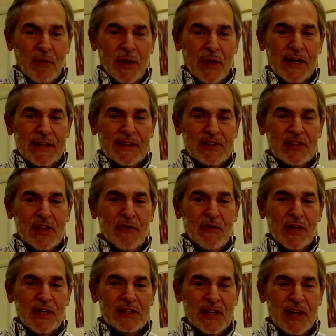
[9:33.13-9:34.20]
We got the
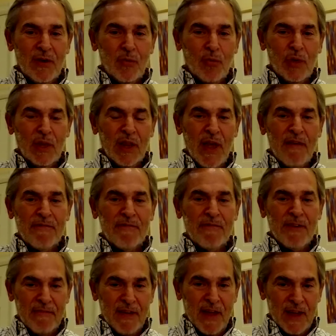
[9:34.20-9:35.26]
Soviets out. We left
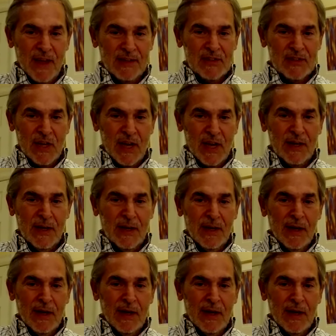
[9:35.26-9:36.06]
Afghanistan,